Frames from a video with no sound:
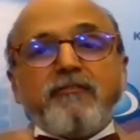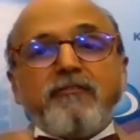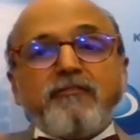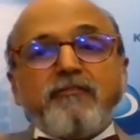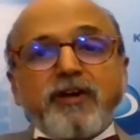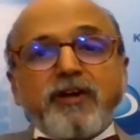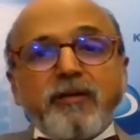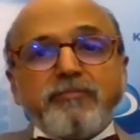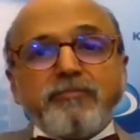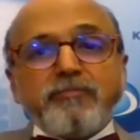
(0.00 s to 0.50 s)

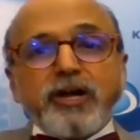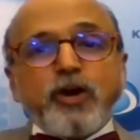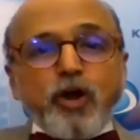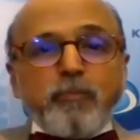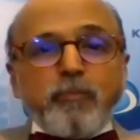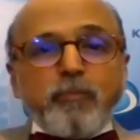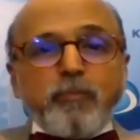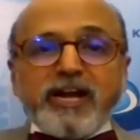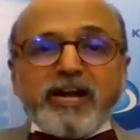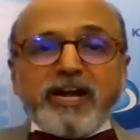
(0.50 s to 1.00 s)
from the
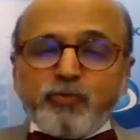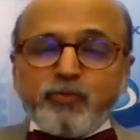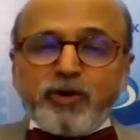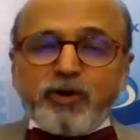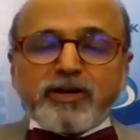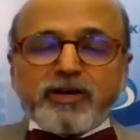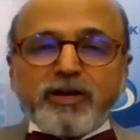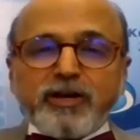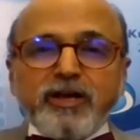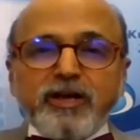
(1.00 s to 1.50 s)
global
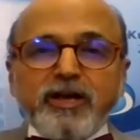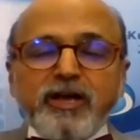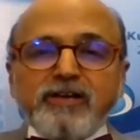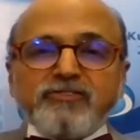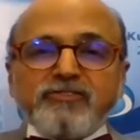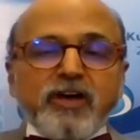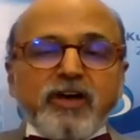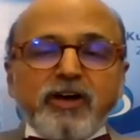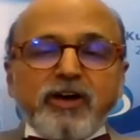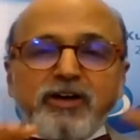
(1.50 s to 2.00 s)
network.
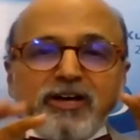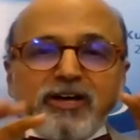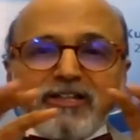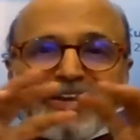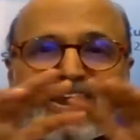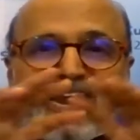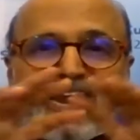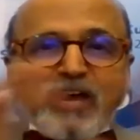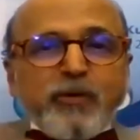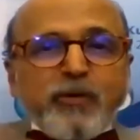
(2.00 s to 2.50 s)
So
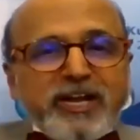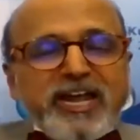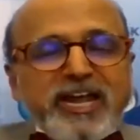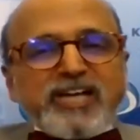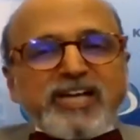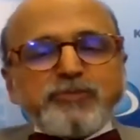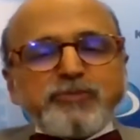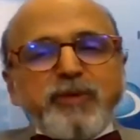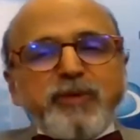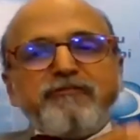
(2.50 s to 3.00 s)
the liquidity
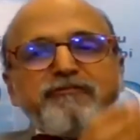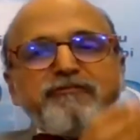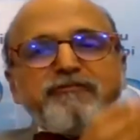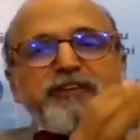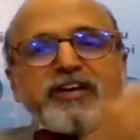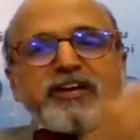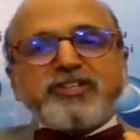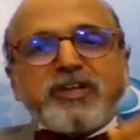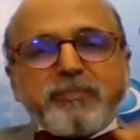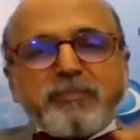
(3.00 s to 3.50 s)
has been
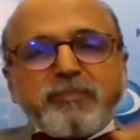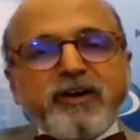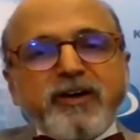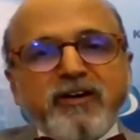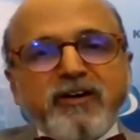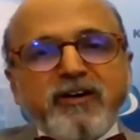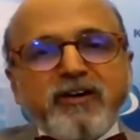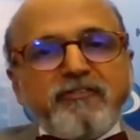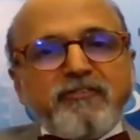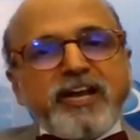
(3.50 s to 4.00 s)
fixed up
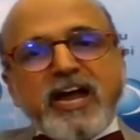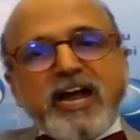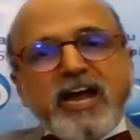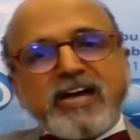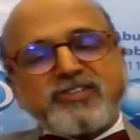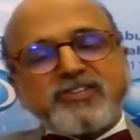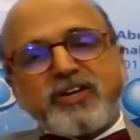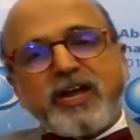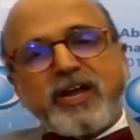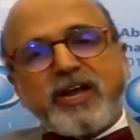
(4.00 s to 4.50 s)
very
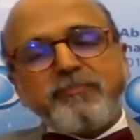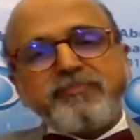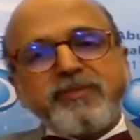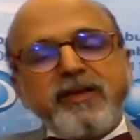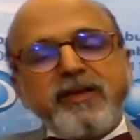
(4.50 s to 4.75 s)
nicely.